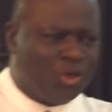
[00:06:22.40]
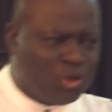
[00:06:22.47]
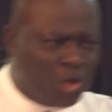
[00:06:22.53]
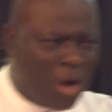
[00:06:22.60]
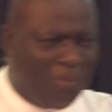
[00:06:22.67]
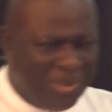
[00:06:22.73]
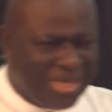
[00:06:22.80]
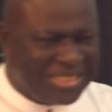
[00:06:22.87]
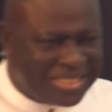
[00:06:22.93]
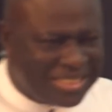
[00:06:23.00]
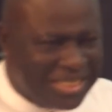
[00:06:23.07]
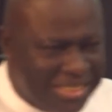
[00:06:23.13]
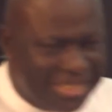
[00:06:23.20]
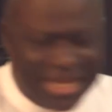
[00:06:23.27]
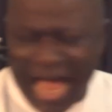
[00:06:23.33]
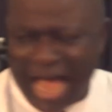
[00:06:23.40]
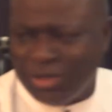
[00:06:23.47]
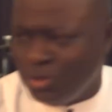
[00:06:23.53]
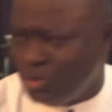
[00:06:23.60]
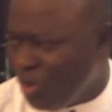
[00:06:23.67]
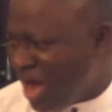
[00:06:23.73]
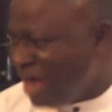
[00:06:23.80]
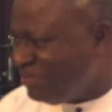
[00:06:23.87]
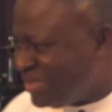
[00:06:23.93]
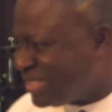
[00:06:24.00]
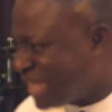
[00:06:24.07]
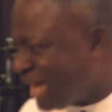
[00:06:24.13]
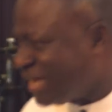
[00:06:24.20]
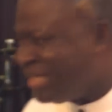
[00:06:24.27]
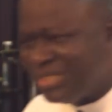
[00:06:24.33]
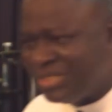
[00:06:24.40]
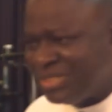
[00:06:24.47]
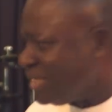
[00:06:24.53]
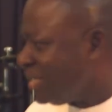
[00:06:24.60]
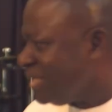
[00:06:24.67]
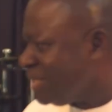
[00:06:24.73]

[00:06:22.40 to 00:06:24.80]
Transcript: drop a seed and you don't have miscarriage?